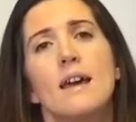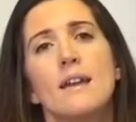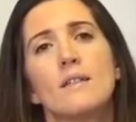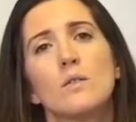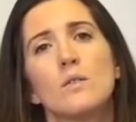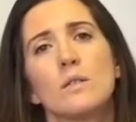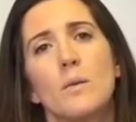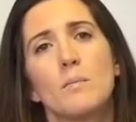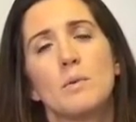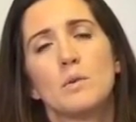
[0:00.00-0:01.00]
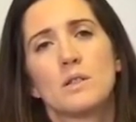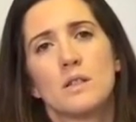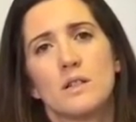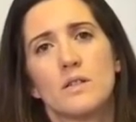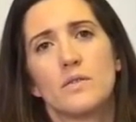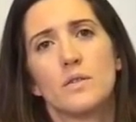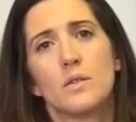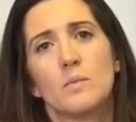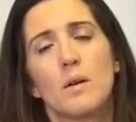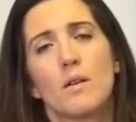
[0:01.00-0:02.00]
It's also important
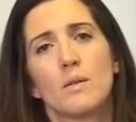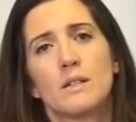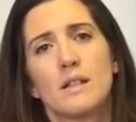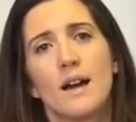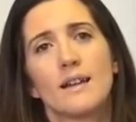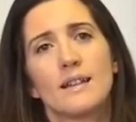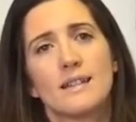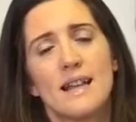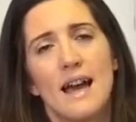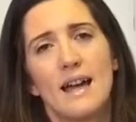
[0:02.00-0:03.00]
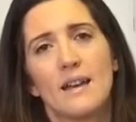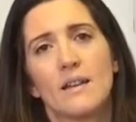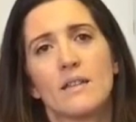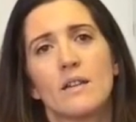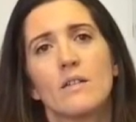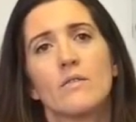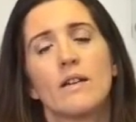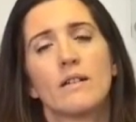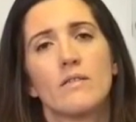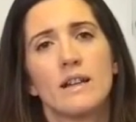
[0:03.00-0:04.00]
for borrowers to understand that
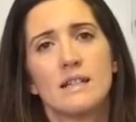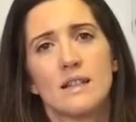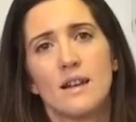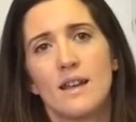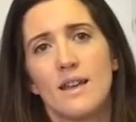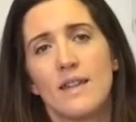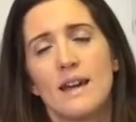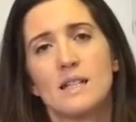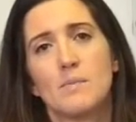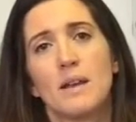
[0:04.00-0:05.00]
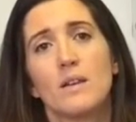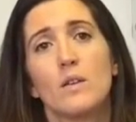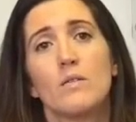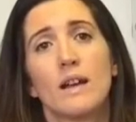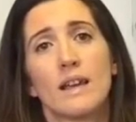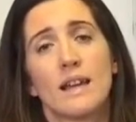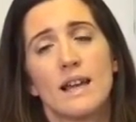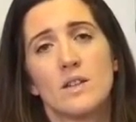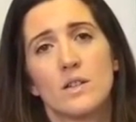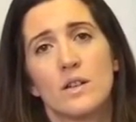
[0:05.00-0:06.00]
very recently there has been new
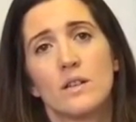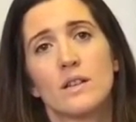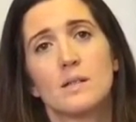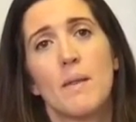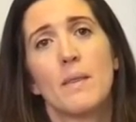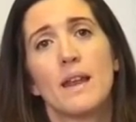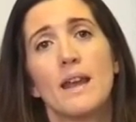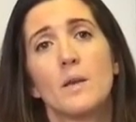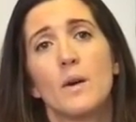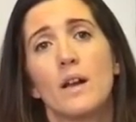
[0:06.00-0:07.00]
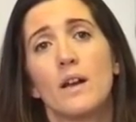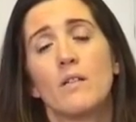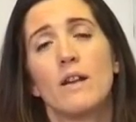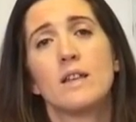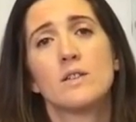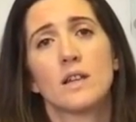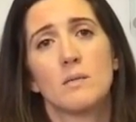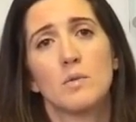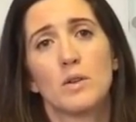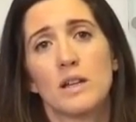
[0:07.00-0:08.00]
regulation that has meant that anyone
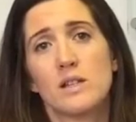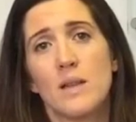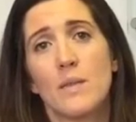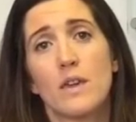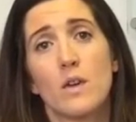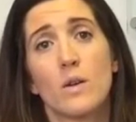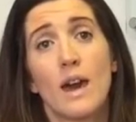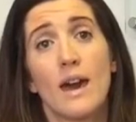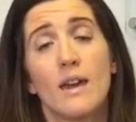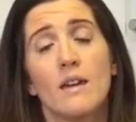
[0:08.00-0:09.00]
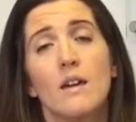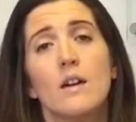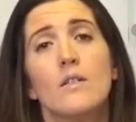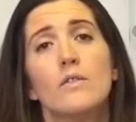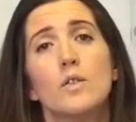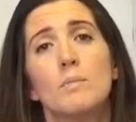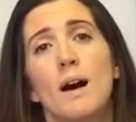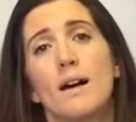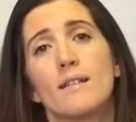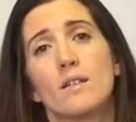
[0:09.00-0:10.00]
arranging a mortgage in the UK for
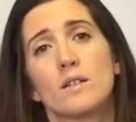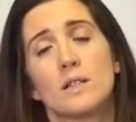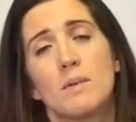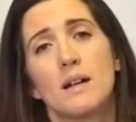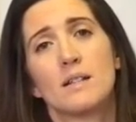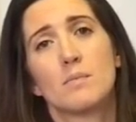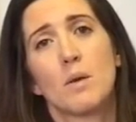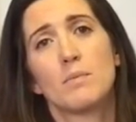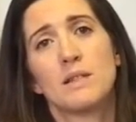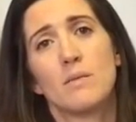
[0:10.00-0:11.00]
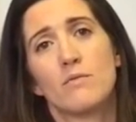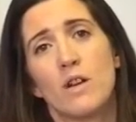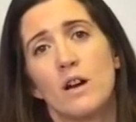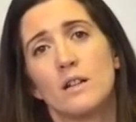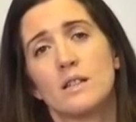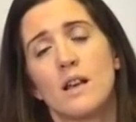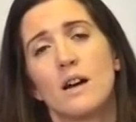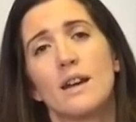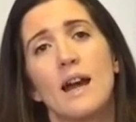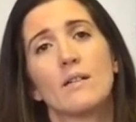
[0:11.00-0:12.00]
buyers looking to purchase a property in France
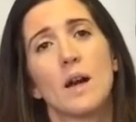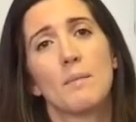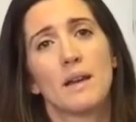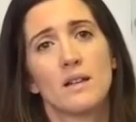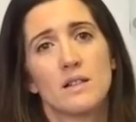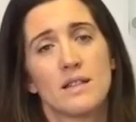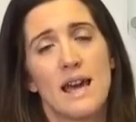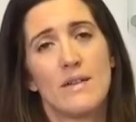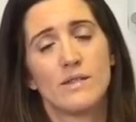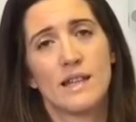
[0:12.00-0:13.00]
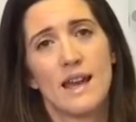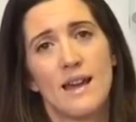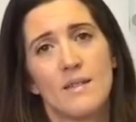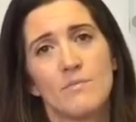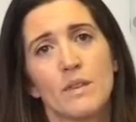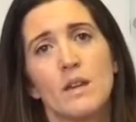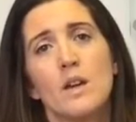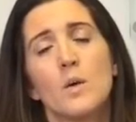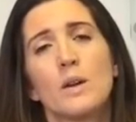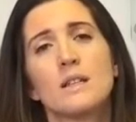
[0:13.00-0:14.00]
are now coming under the FCA,
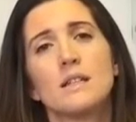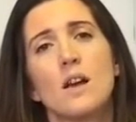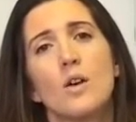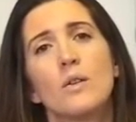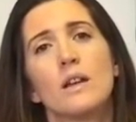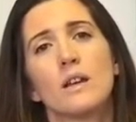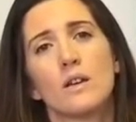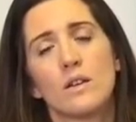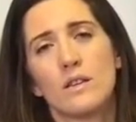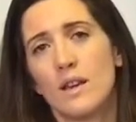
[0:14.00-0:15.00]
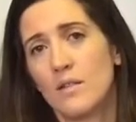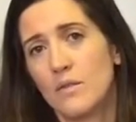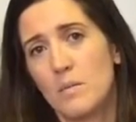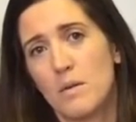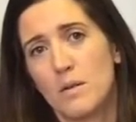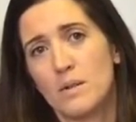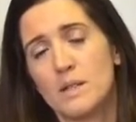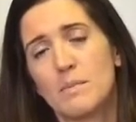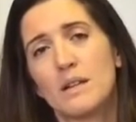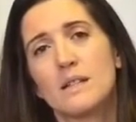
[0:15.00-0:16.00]
which is only a good thing for
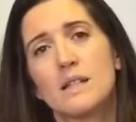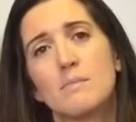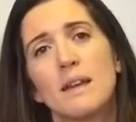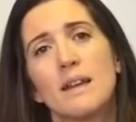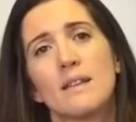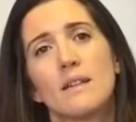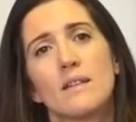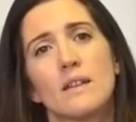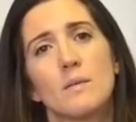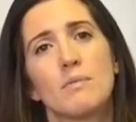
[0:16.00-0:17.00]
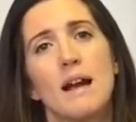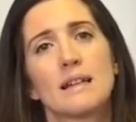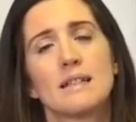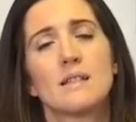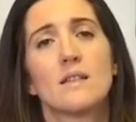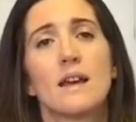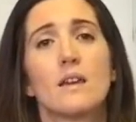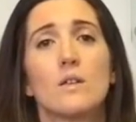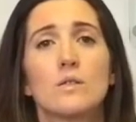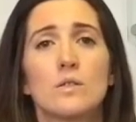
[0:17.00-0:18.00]
borrowers because it's meaning that the practice that they're
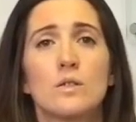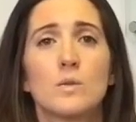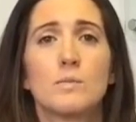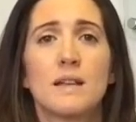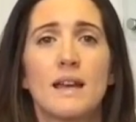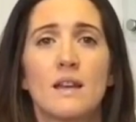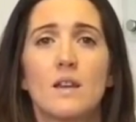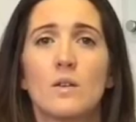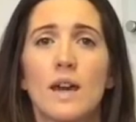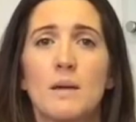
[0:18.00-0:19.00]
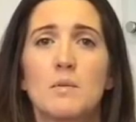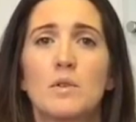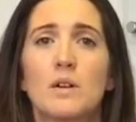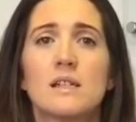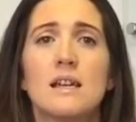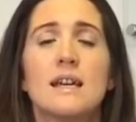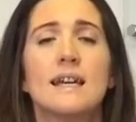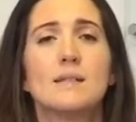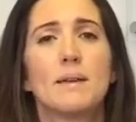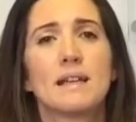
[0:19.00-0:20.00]
used to obtain a UK mortgage
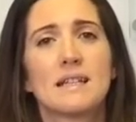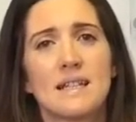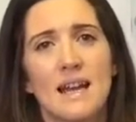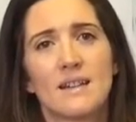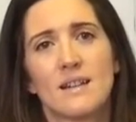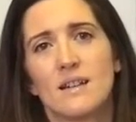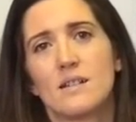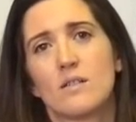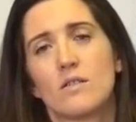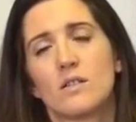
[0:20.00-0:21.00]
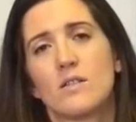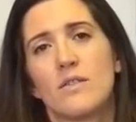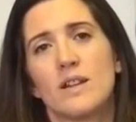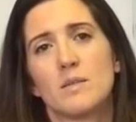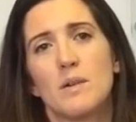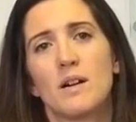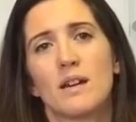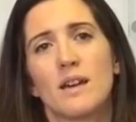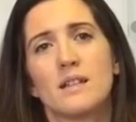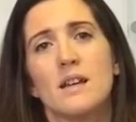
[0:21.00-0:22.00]
is being standardised across the French
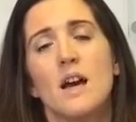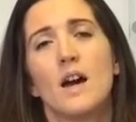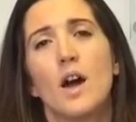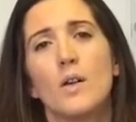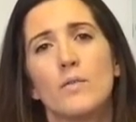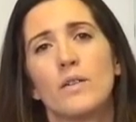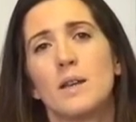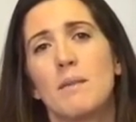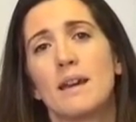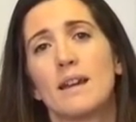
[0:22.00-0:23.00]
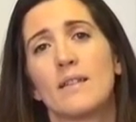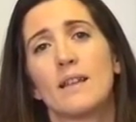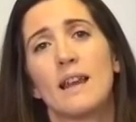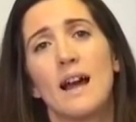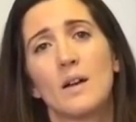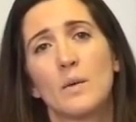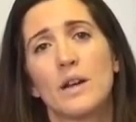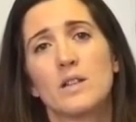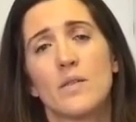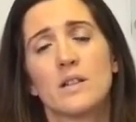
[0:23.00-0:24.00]
market, and hopefully making the
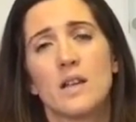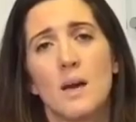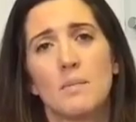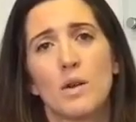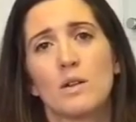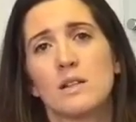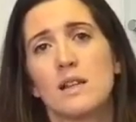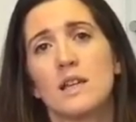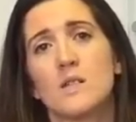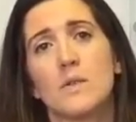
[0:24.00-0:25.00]
language and the terminology as